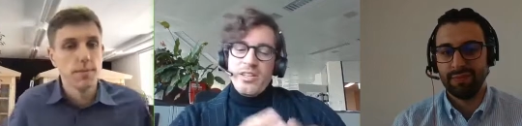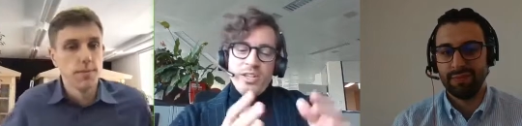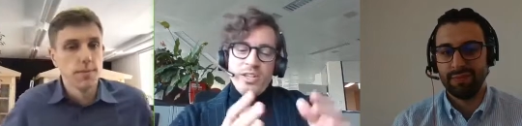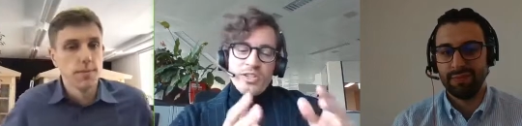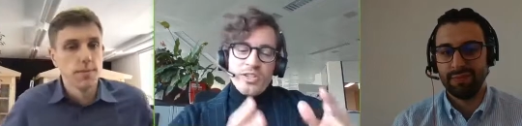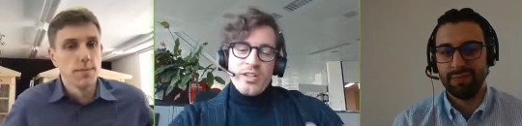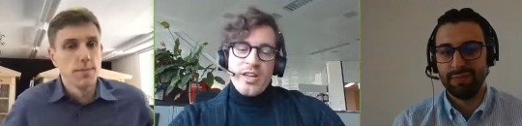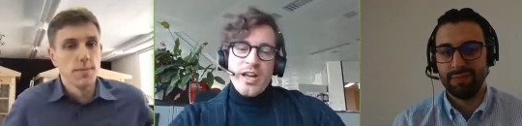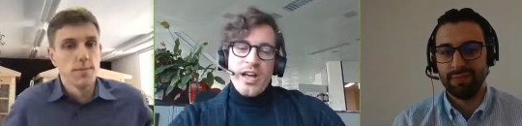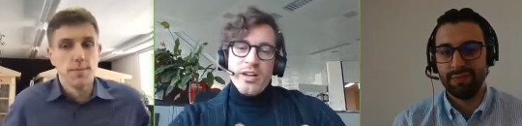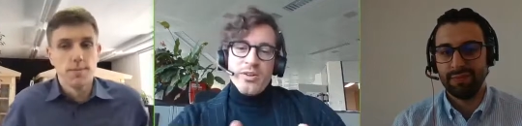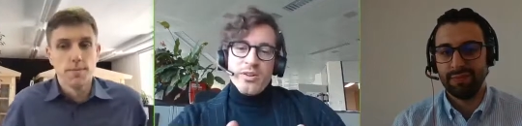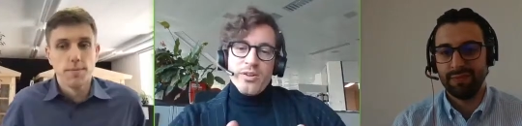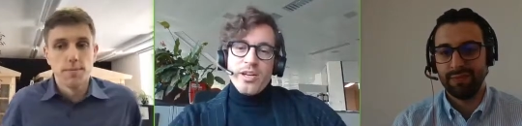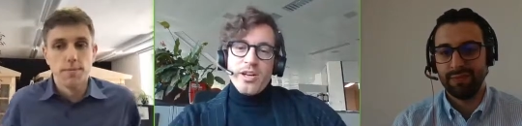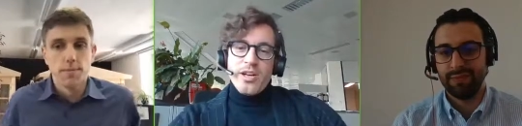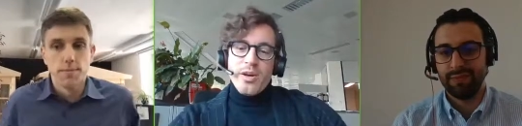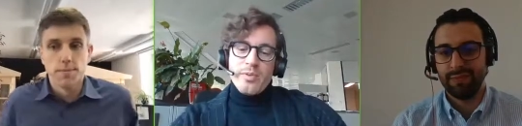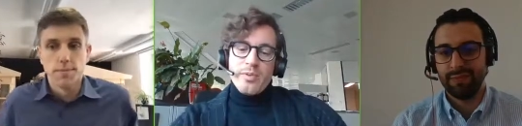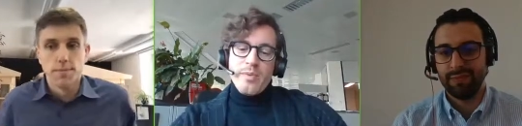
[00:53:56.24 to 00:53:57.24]
Speaker 1: each
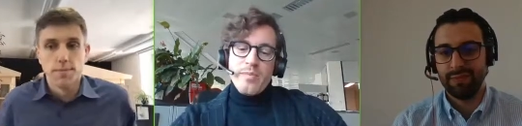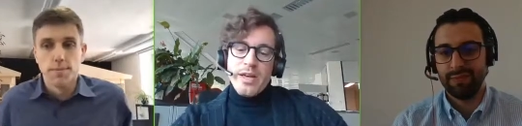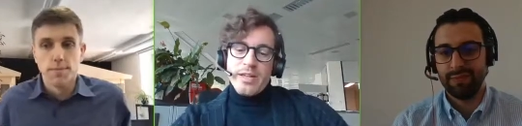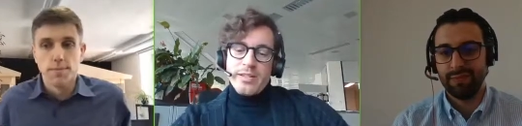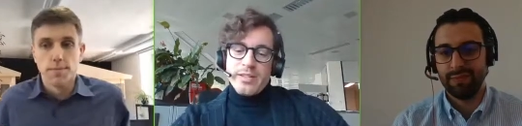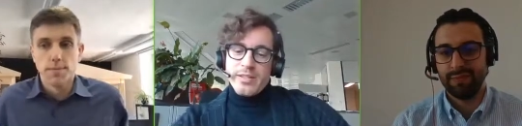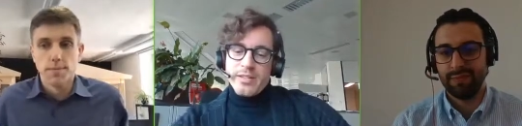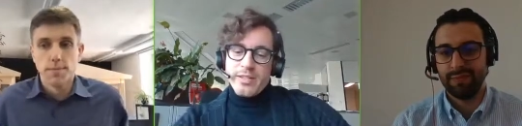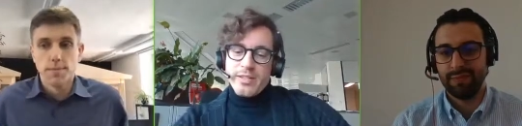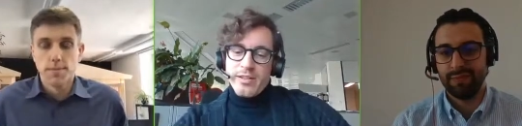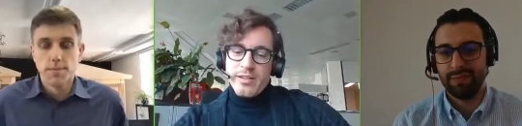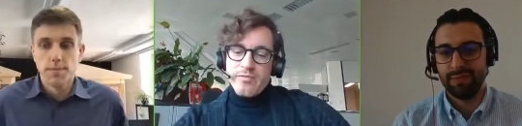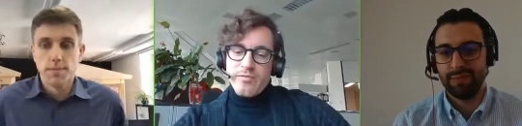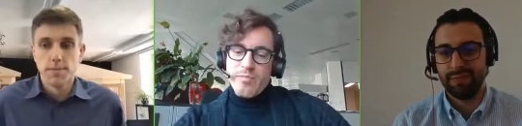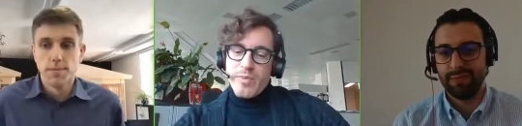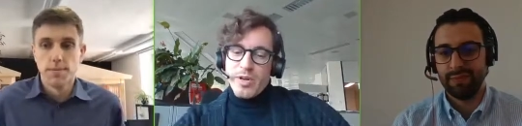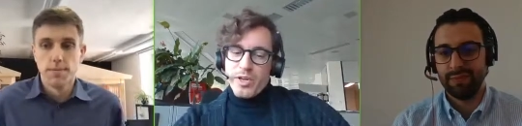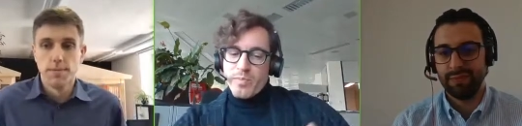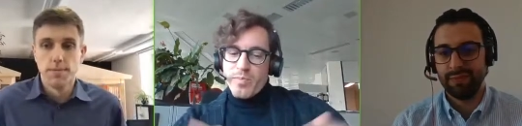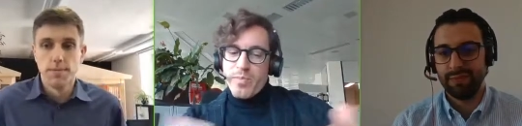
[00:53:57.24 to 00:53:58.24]
silo can optimize
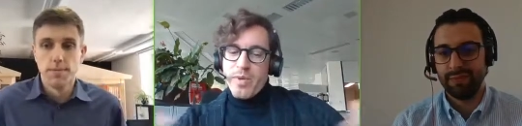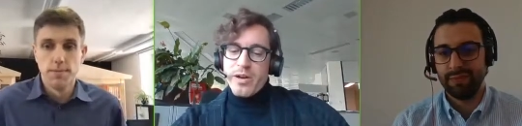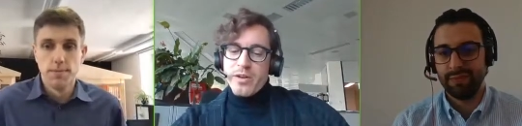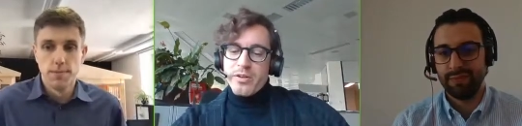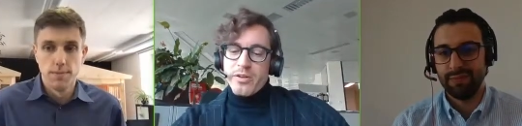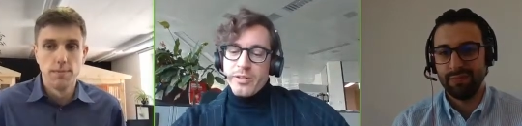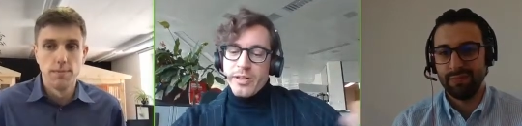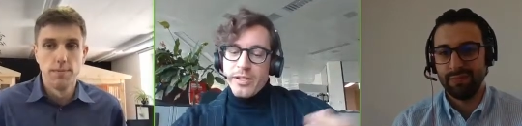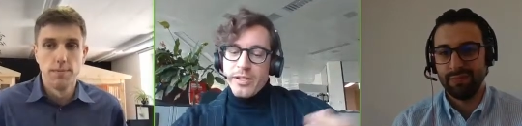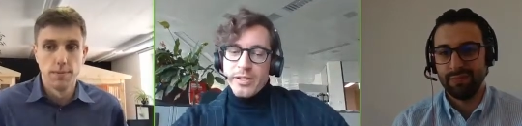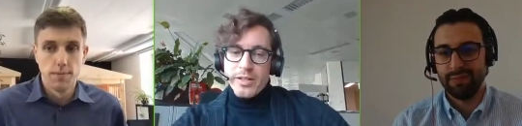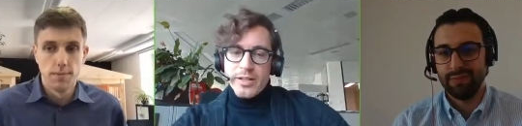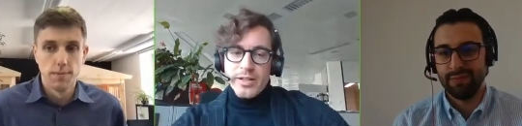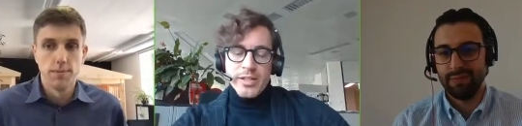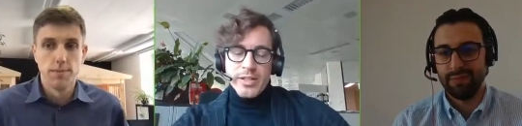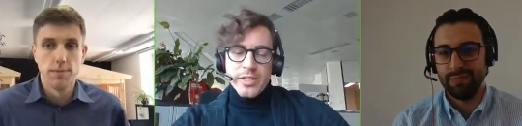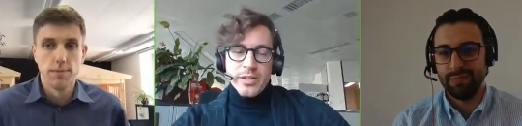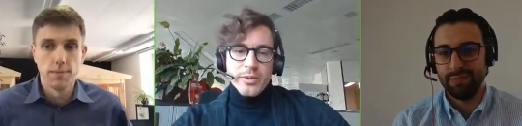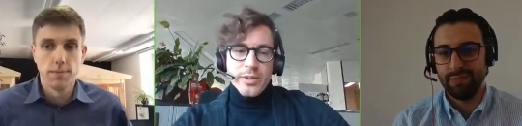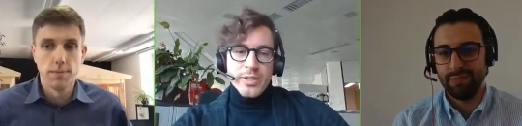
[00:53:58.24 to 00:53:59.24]
itself much better than
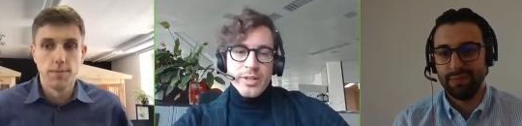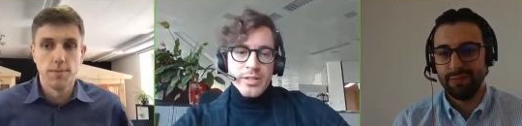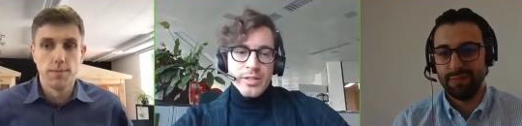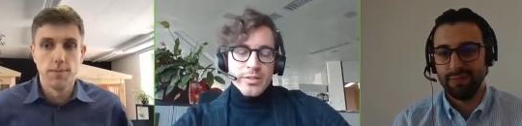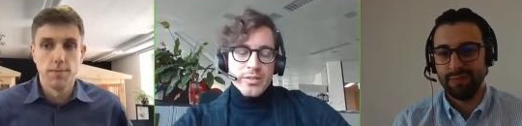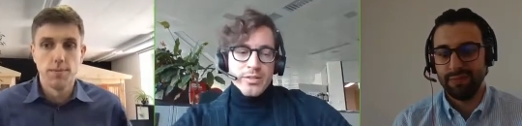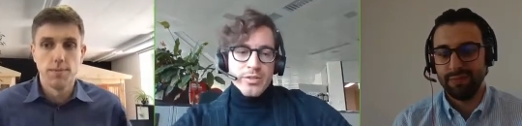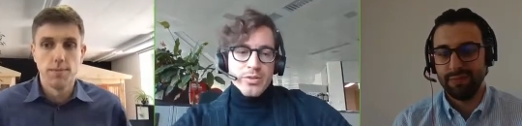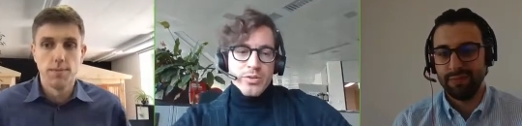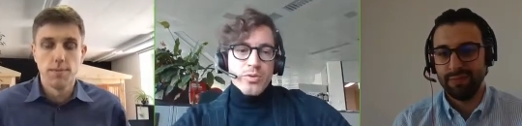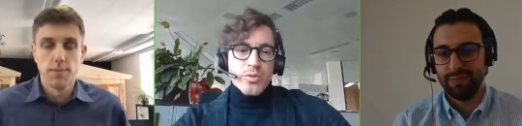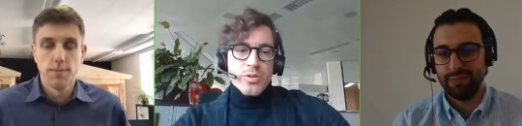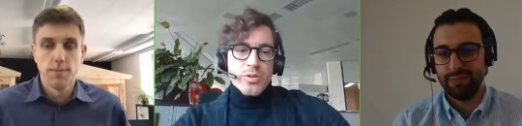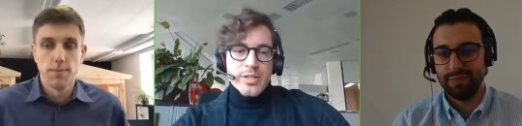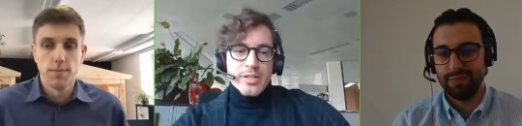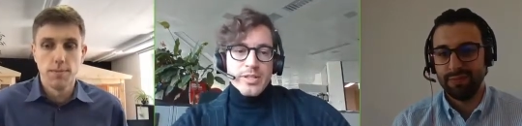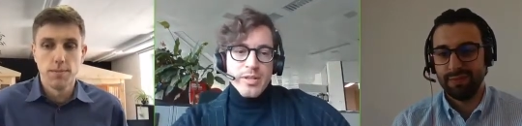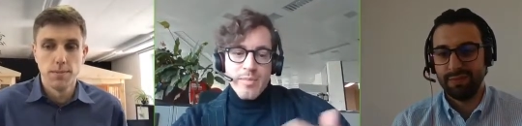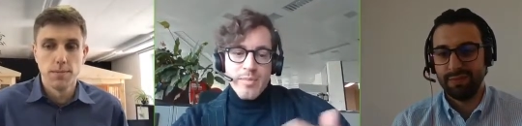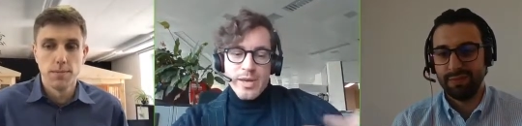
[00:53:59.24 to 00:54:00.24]
than anyone else because
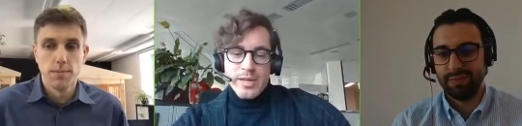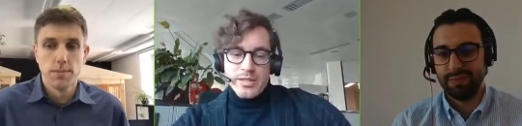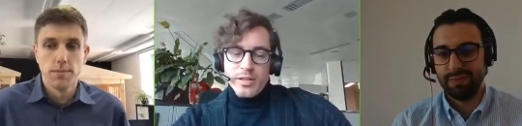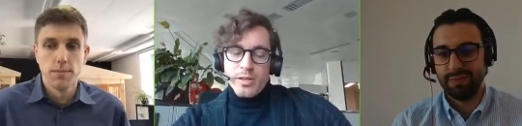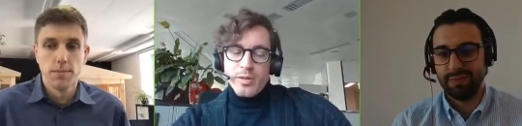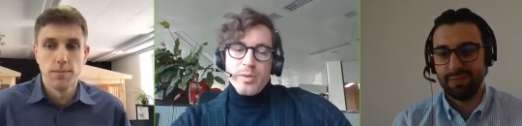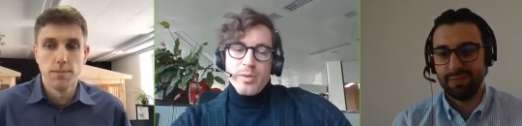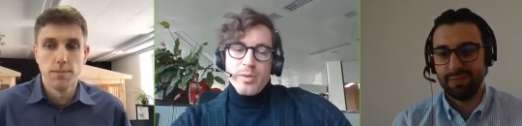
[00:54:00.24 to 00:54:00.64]
Google is the best at